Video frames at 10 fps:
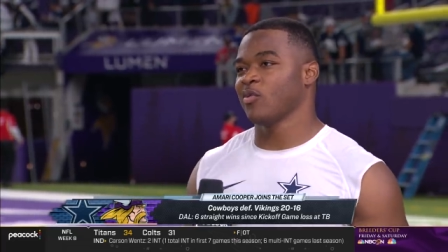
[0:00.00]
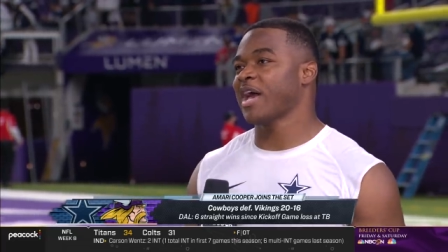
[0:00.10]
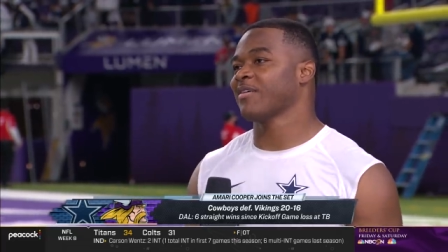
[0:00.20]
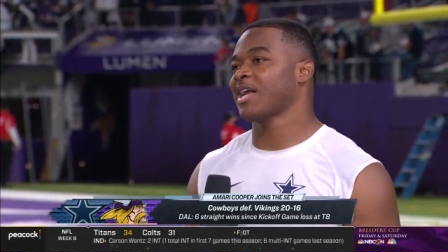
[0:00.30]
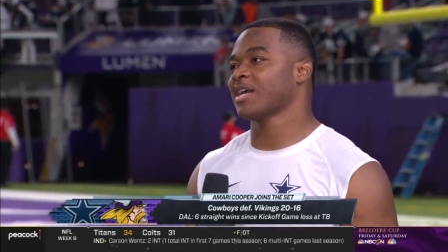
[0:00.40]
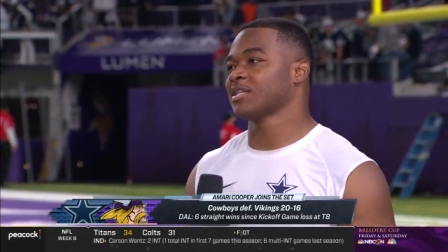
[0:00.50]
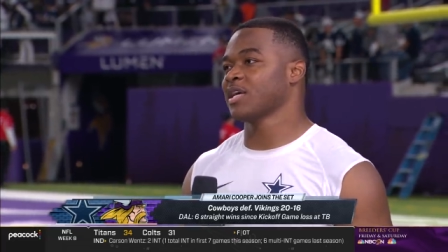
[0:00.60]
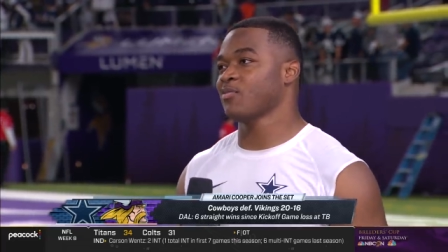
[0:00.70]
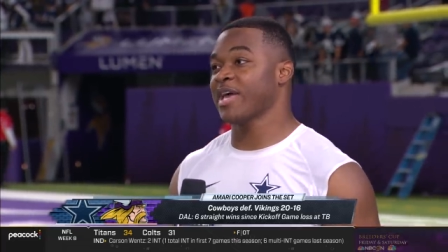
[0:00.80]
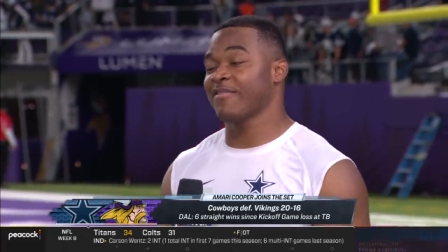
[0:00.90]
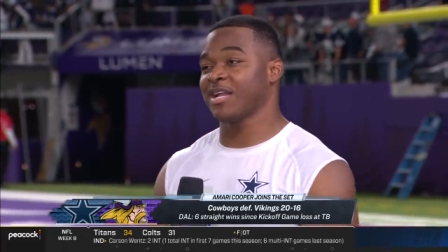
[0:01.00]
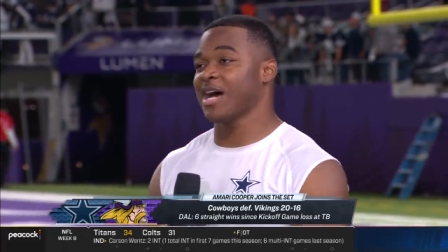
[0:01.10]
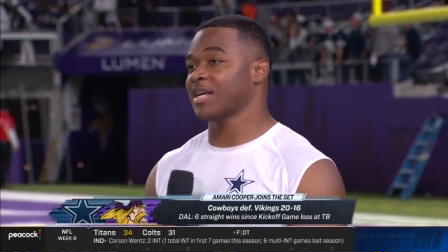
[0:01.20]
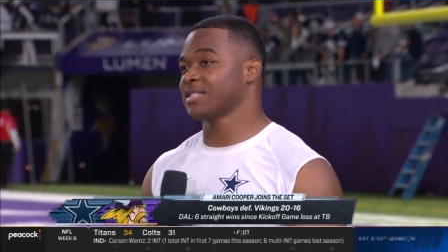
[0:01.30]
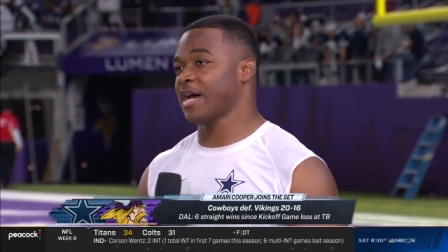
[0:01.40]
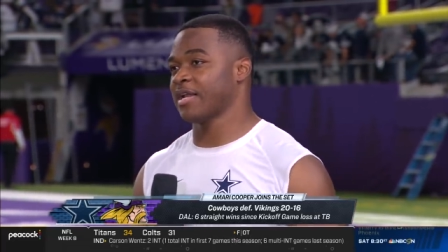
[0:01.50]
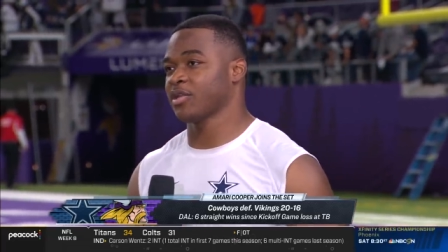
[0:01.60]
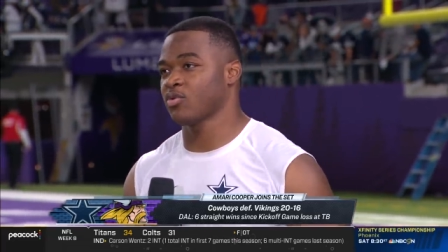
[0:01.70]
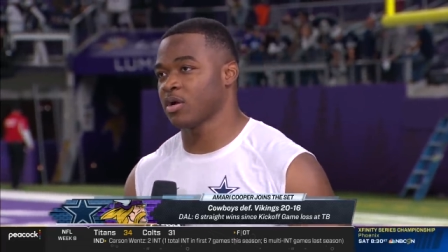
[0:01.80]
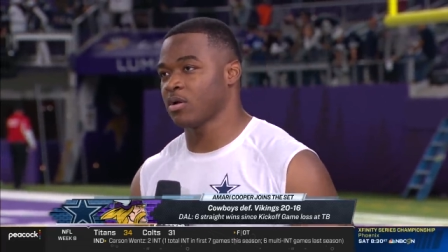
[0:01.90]
We have a lot of depth. We have a lot of
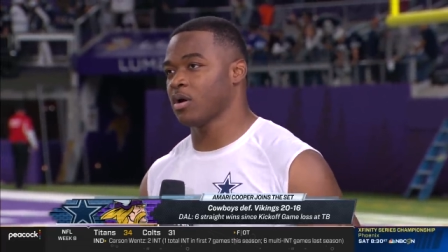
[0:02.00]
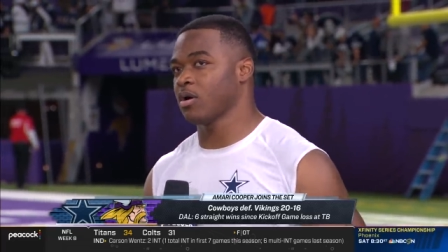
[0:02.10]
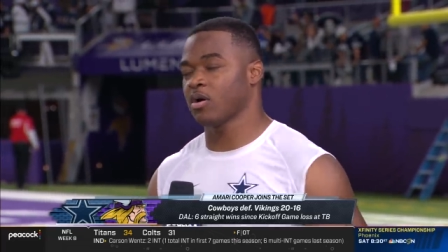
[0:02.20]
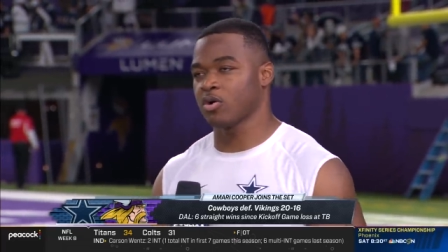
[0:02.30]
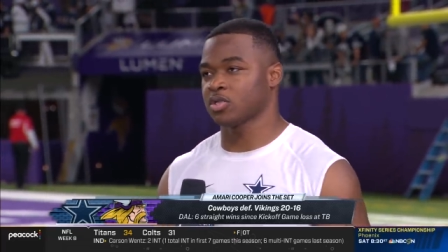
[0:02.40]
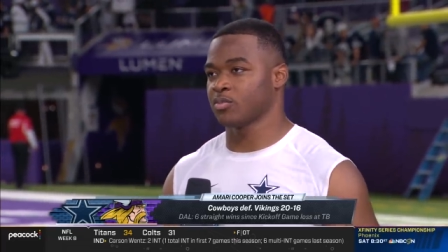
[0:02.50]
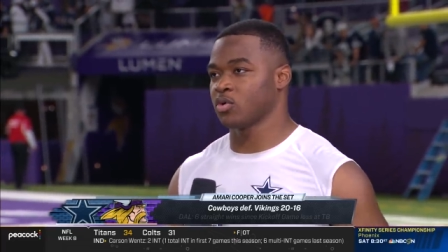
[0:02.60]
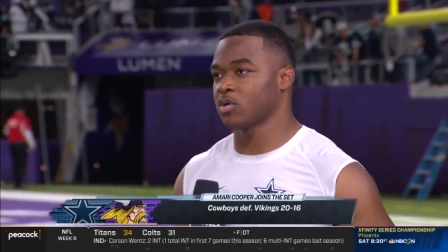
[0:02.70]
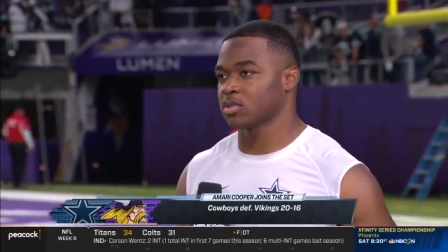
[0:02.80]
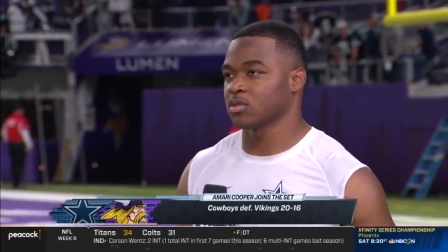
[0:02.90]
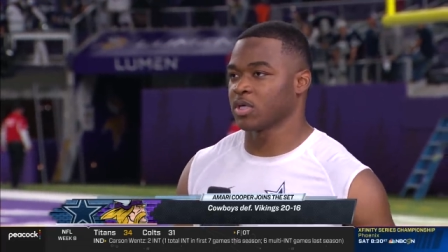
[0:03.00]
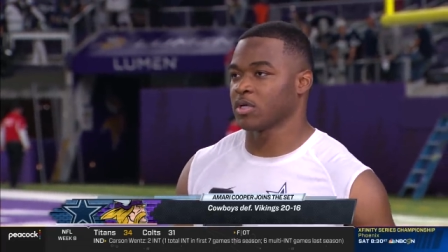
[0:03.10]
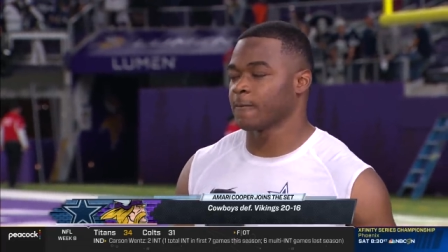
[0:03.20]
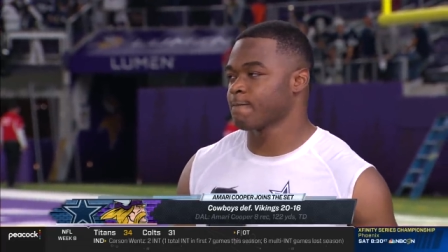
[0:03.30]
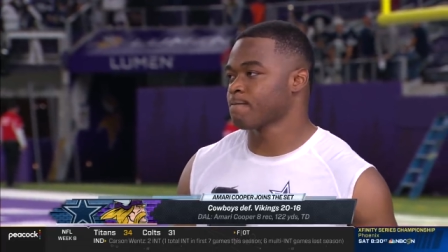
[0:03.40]
talent throughout uh, across the board. So yeah. talk